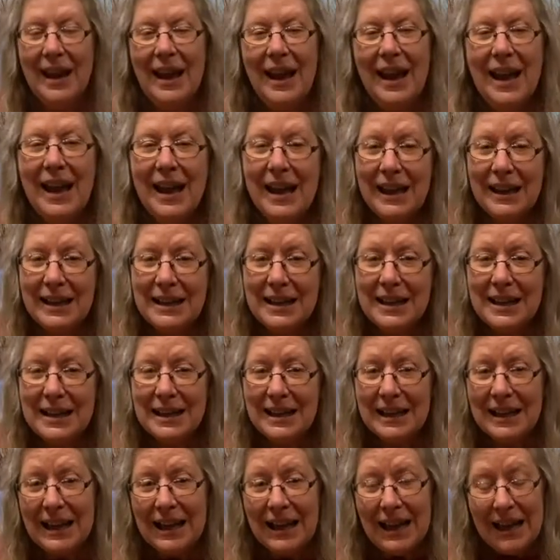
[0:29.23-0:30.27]

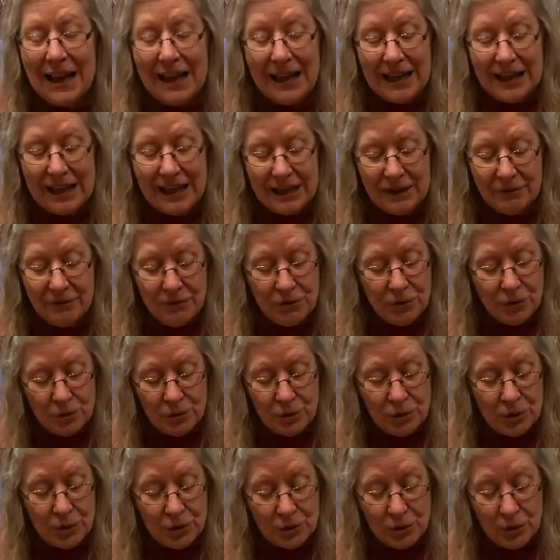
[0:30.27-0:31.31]
And if
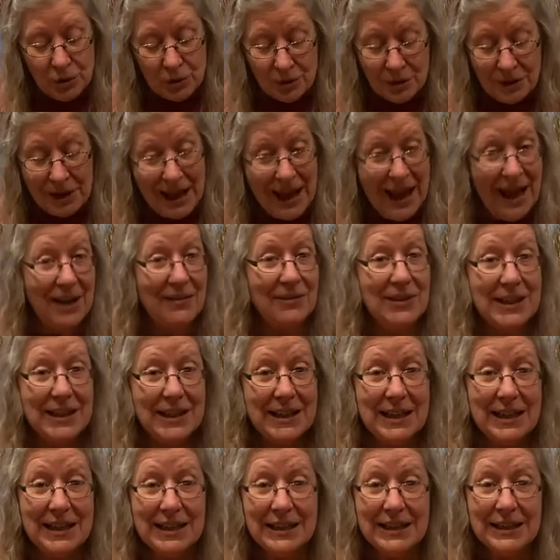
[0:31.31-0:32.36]
you don't have a
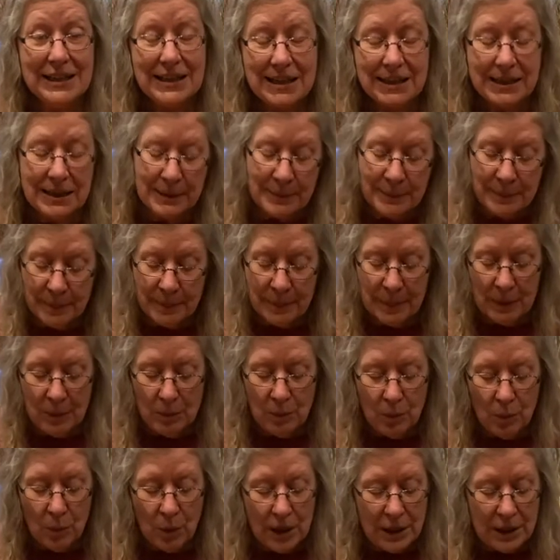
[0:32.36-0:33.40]
kit,
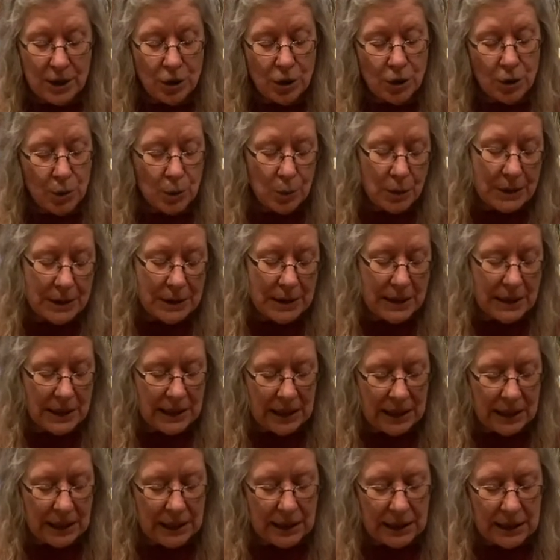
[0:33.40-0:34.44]
what you would
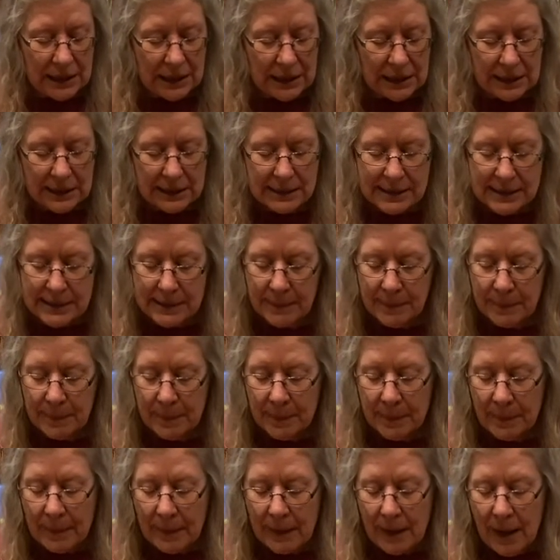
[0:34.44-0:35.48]
need is
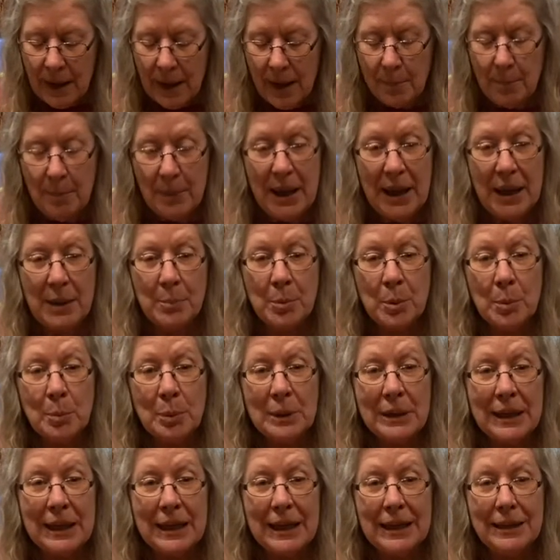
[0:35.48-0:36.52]
a paper
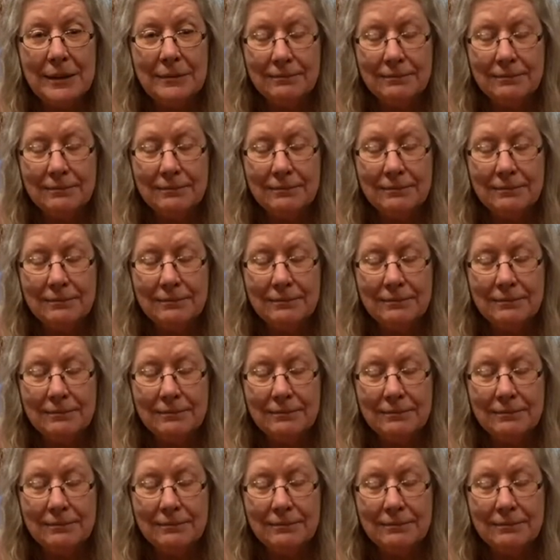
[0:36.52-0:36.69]
plate,